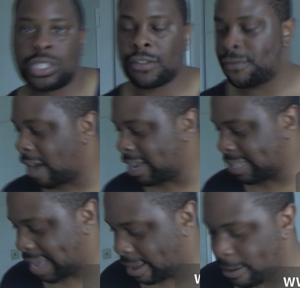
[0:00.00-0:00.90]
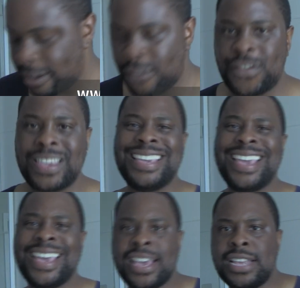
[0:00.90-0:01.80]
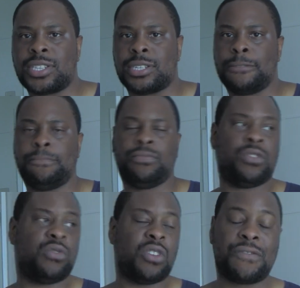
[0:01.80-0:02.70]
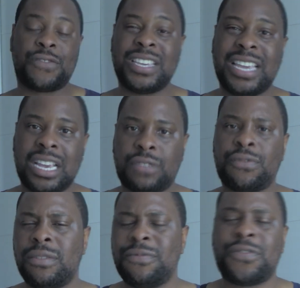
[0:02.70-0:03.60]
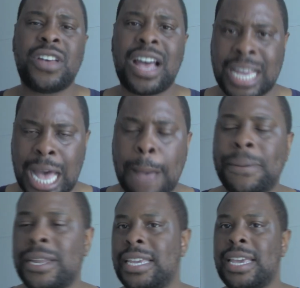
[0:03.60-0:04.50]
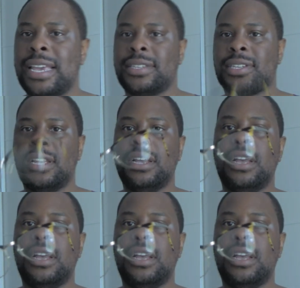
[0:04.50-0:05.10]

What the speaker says: to find that. For years, well not for years, for a couple of years,